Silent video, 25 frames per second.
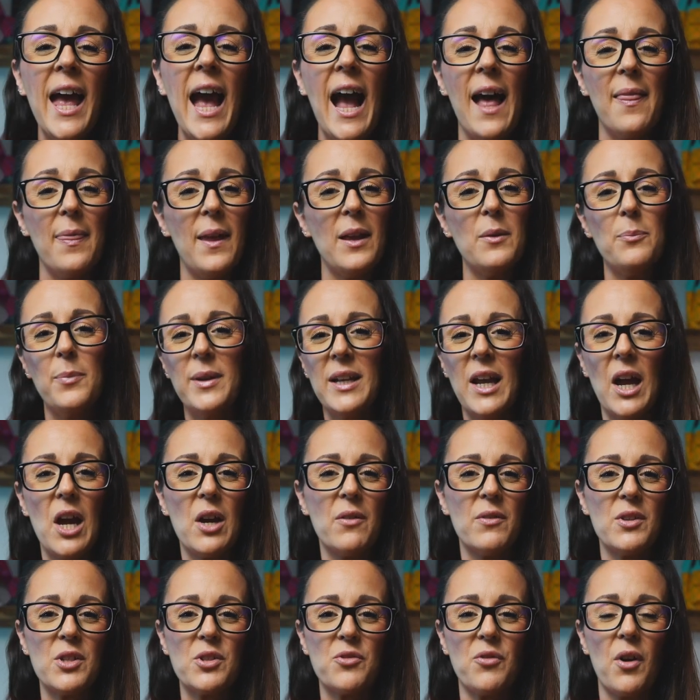and they'd been out
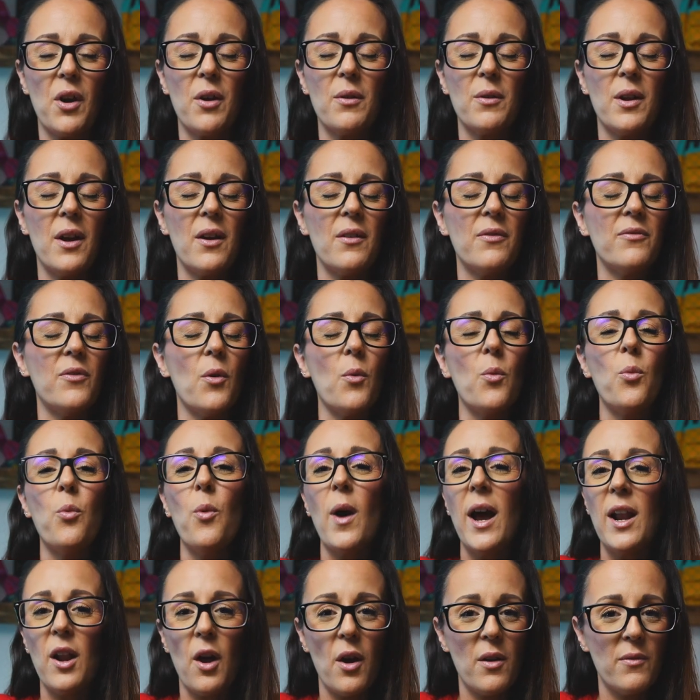of a stroller for
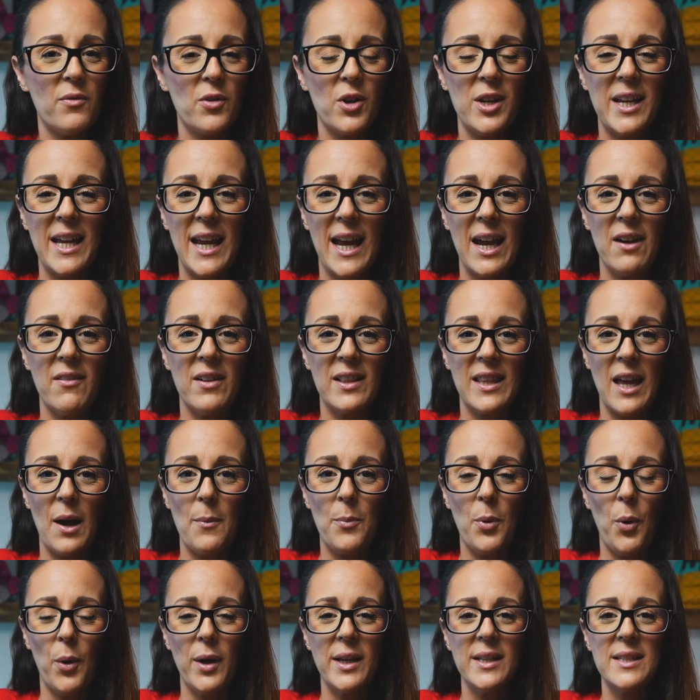well over a year at that
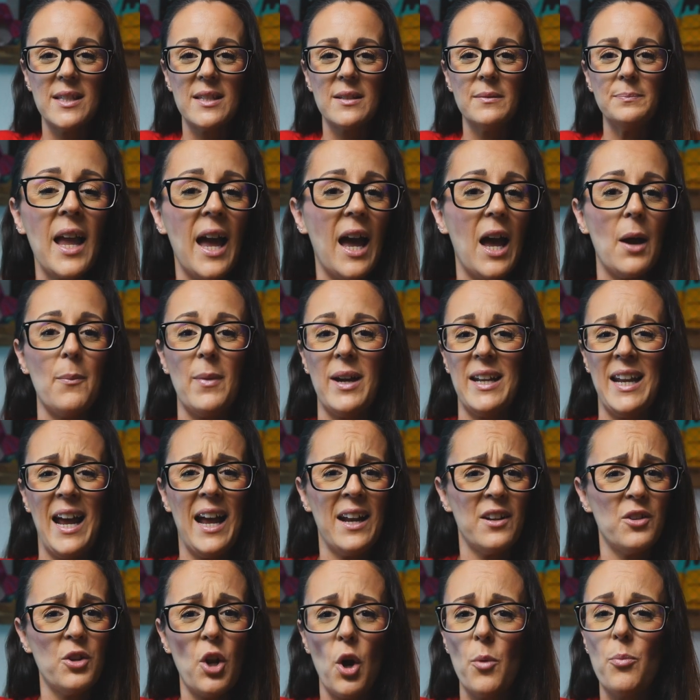point, and
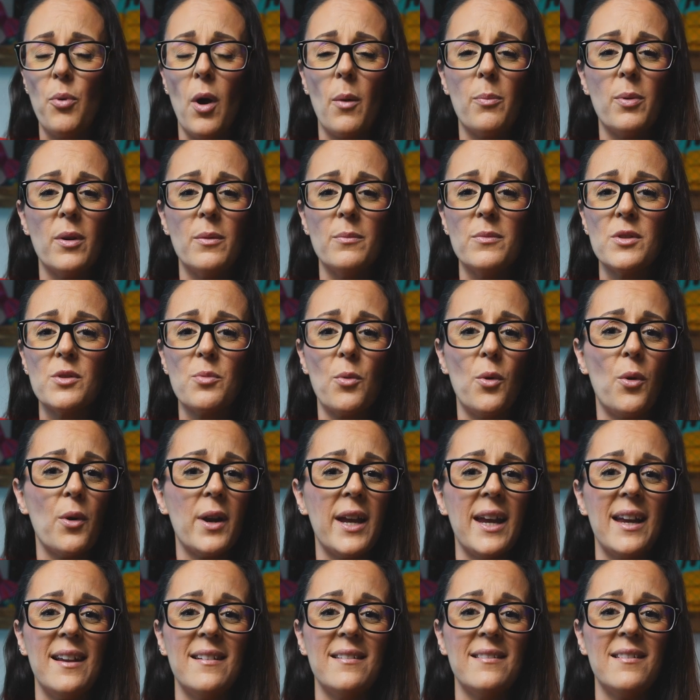had no problems
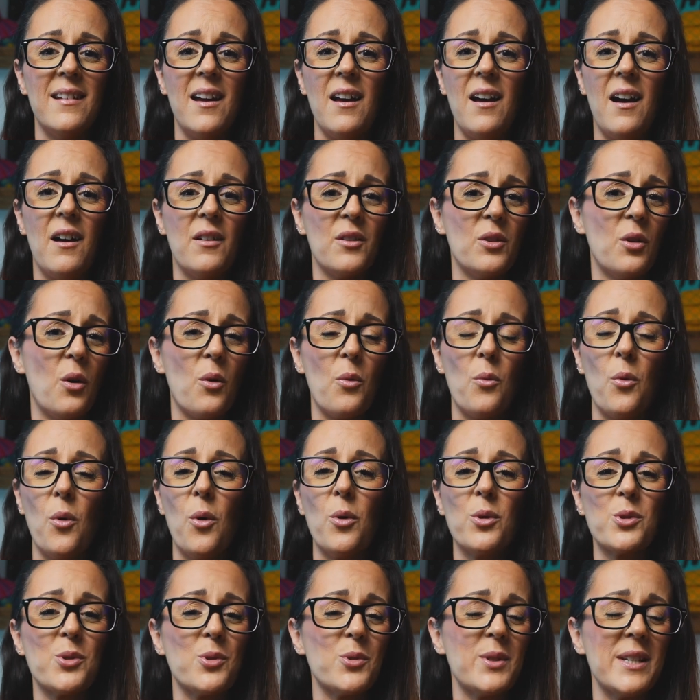walking on long
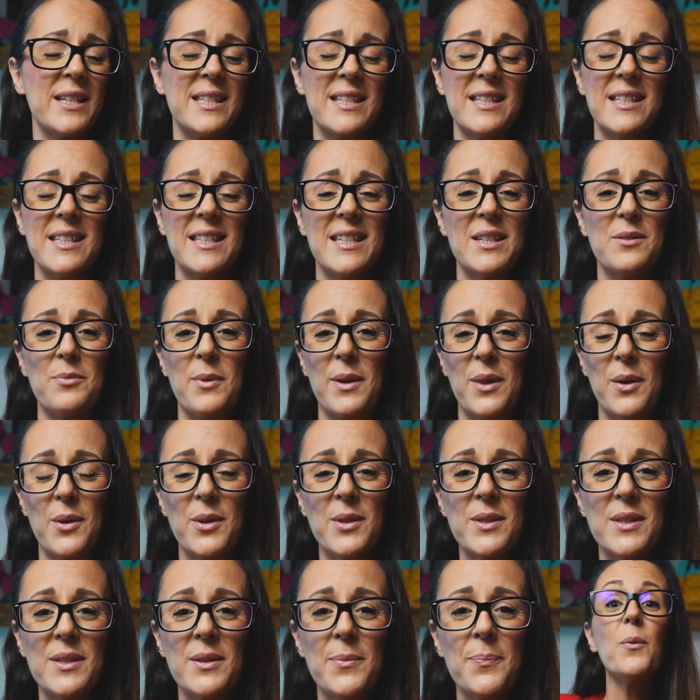walks or distances with
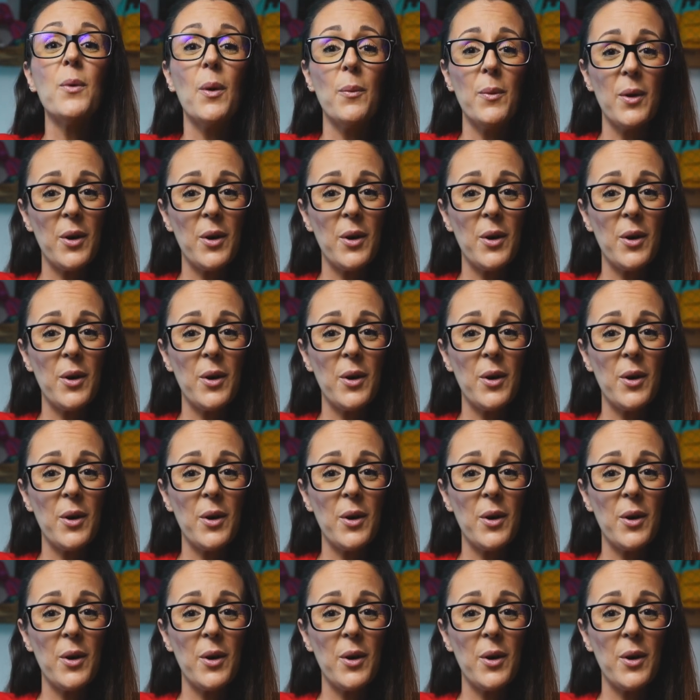us. When we